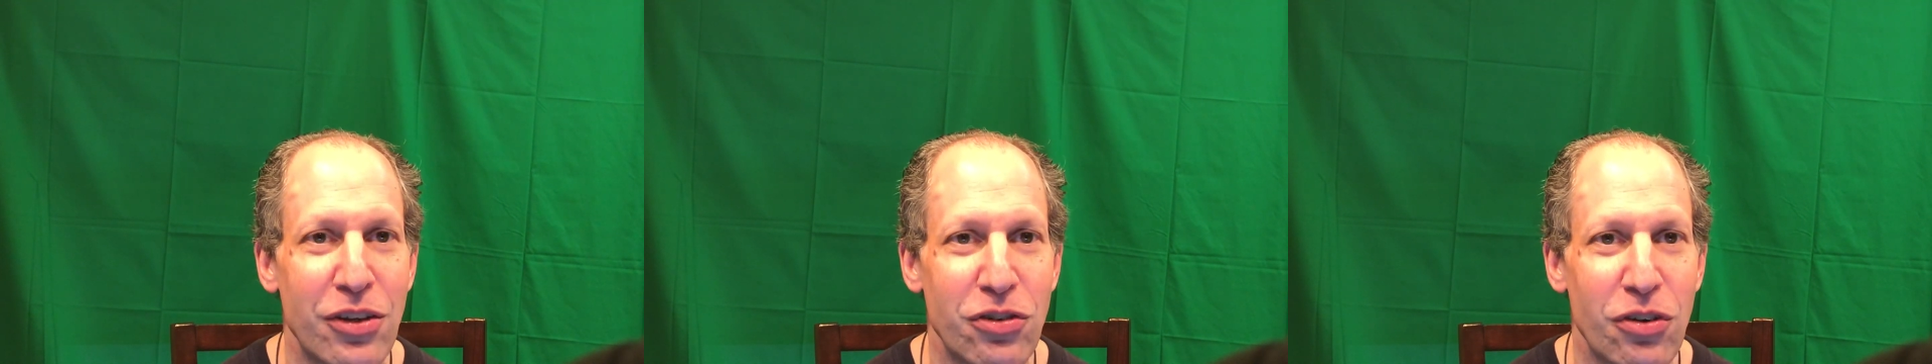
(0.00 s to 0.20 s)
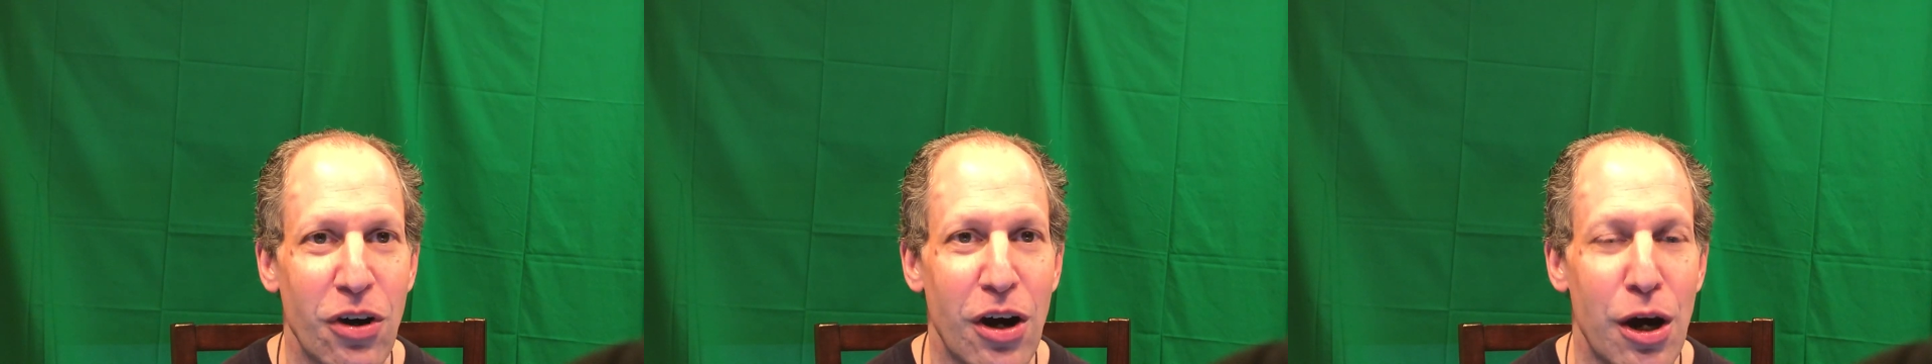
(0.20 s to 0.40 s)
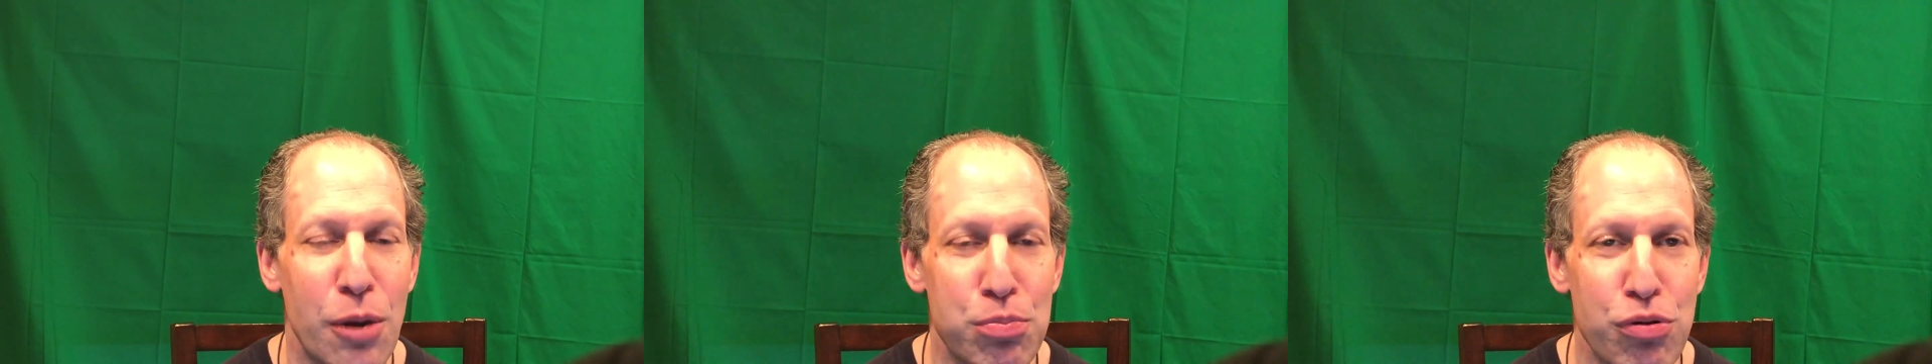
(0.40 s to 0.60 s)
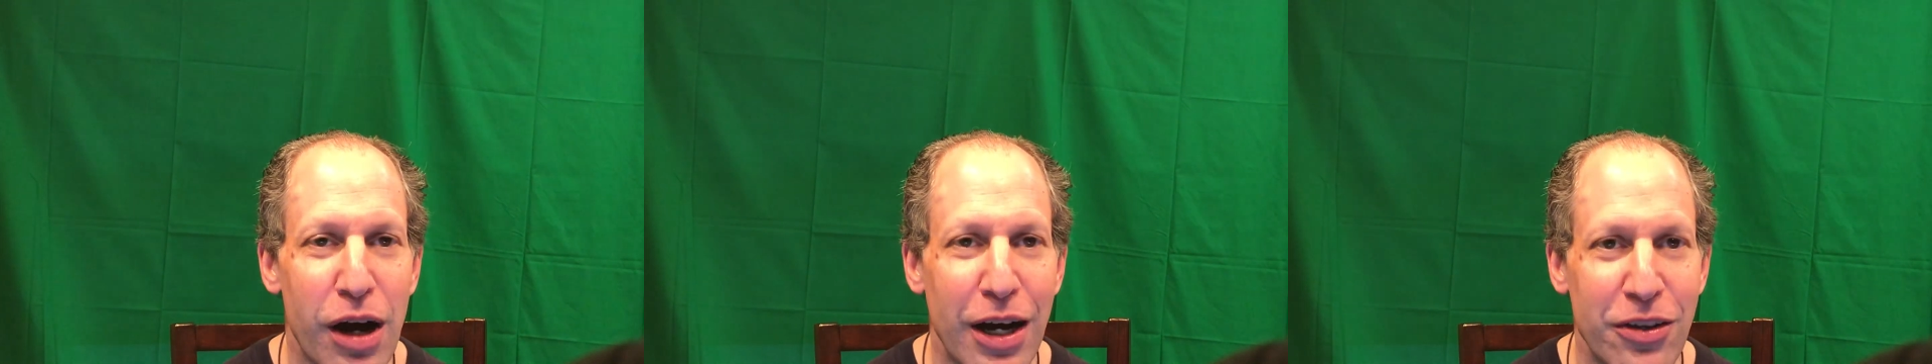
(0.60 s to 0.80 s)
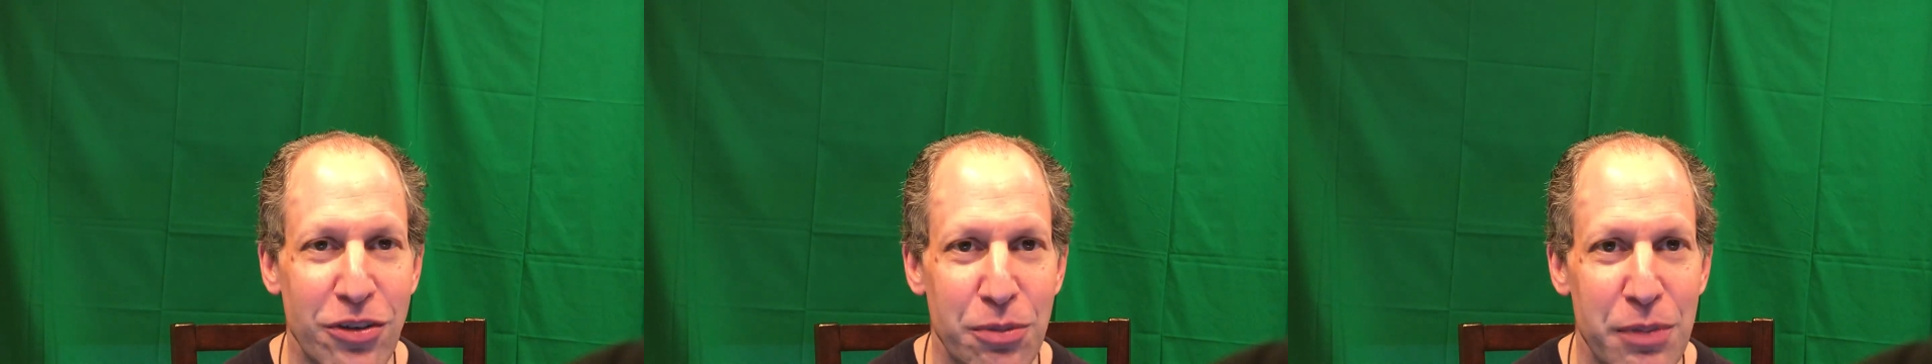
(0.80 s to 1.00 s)
is our
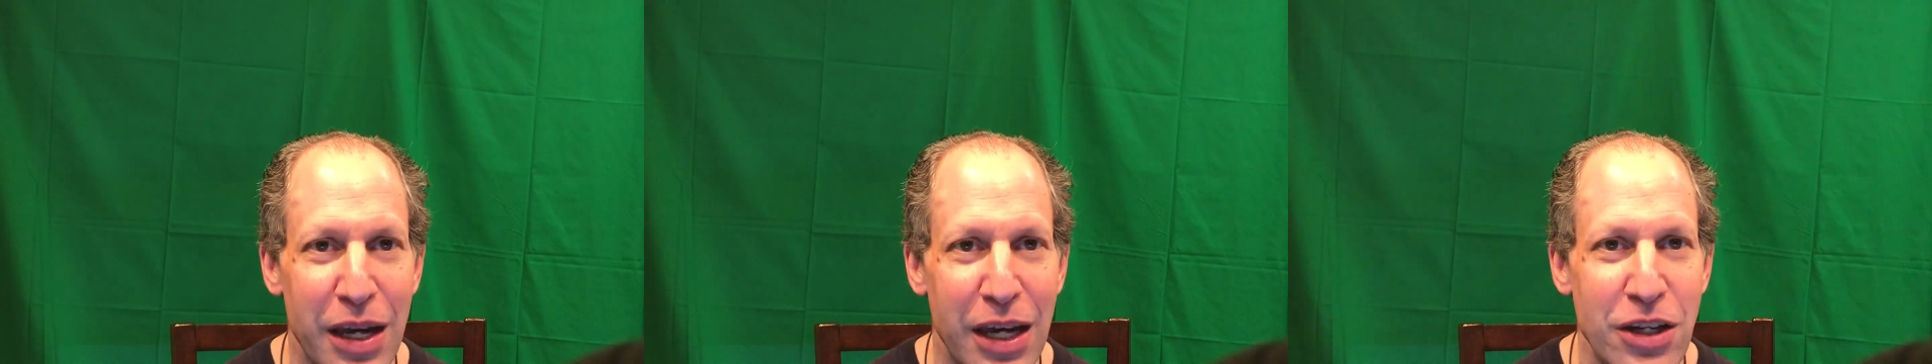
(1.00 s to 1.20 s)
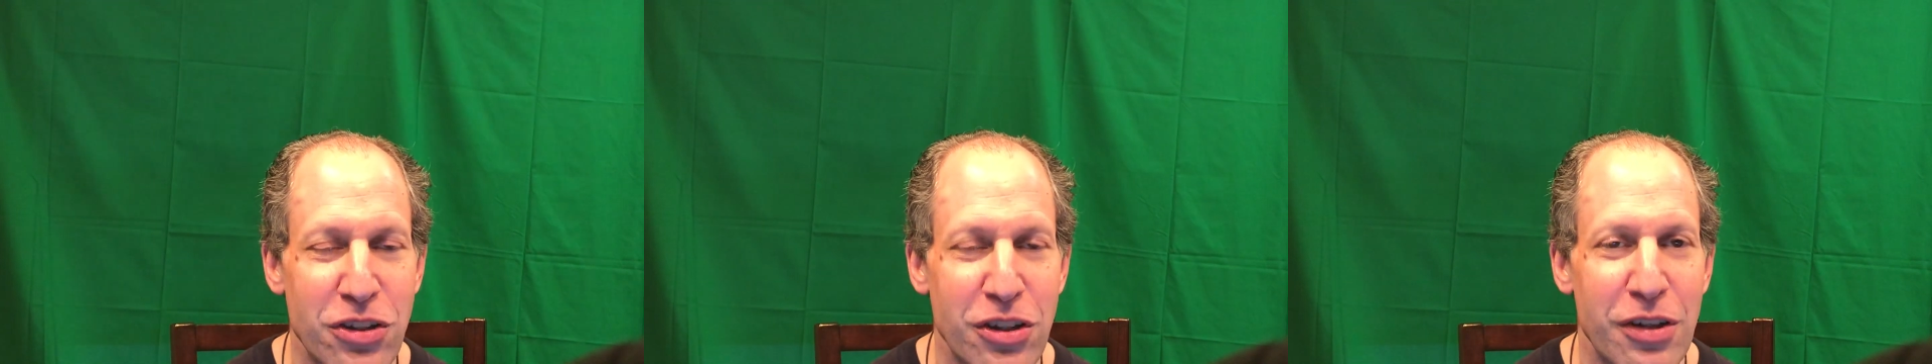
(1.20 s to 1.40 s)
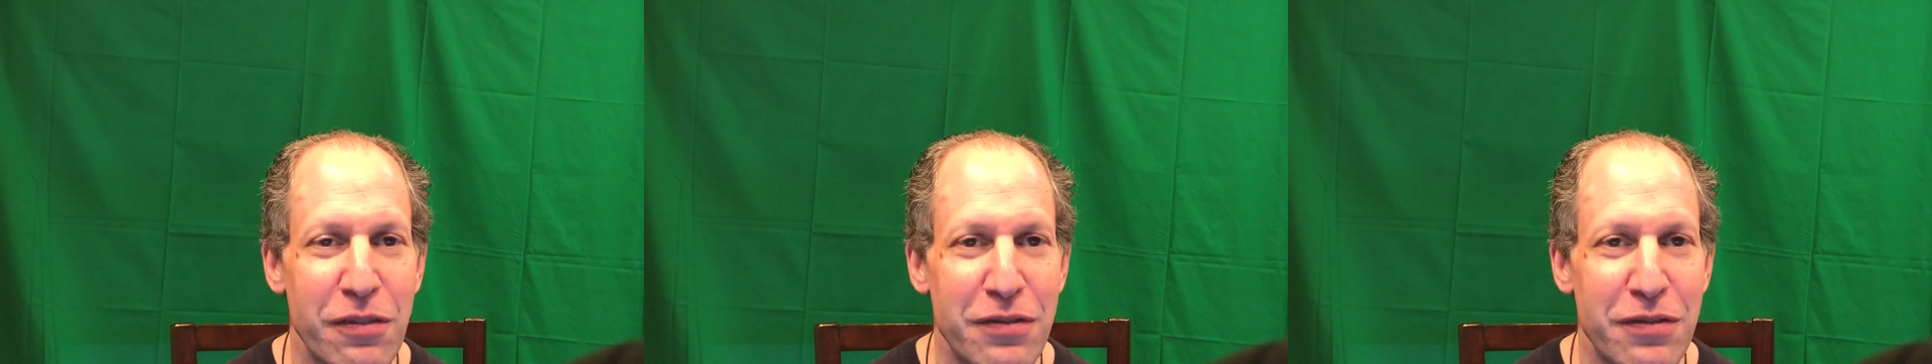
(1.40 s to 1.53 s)
approximation